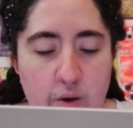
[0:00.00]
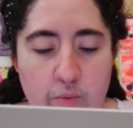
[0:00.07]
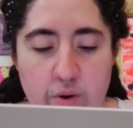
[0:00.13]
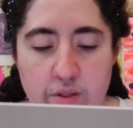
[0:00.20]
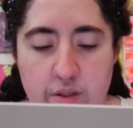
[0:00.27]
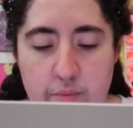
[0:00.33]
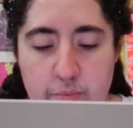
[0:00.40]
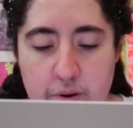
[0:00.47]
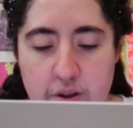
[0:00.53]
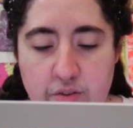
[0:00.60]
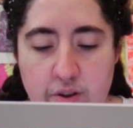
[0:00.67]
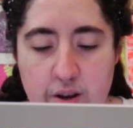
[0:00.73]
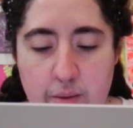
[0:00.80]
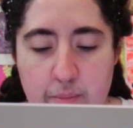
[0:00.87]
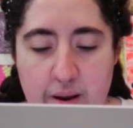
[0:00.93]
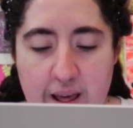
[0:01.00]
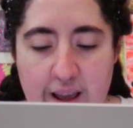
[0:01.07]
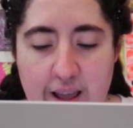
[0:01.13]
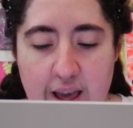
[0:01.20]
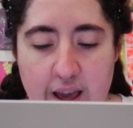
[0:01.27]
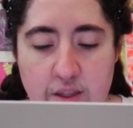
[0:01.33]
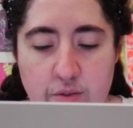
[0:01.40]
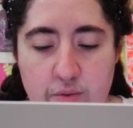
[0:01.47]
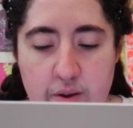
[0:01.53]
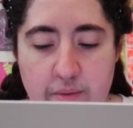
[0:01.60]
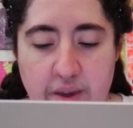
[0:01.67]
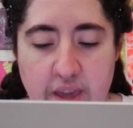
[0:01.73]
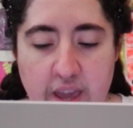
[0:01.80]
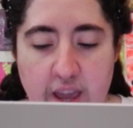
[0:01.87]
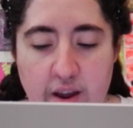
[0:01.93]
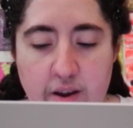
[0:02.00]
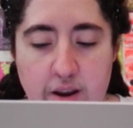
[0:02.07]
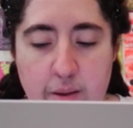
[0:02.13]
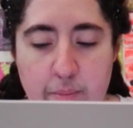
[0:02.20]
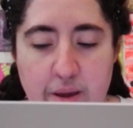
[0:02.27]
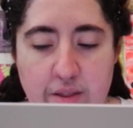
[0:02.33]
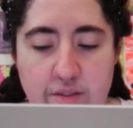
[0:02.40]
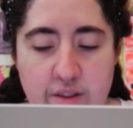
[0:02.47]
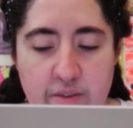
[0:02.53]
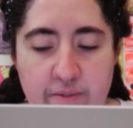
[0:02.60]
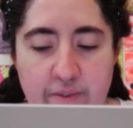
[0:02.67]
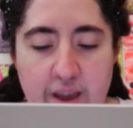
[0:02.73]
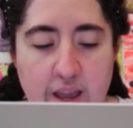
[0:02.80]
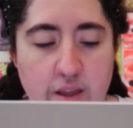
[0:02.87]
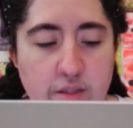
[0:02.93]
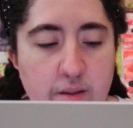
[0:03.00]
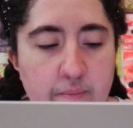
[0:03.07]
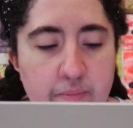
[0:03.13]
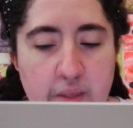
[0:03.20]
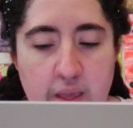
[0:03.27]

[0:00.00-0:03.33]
with expressionless black eyes, raven hair, and a pasty face.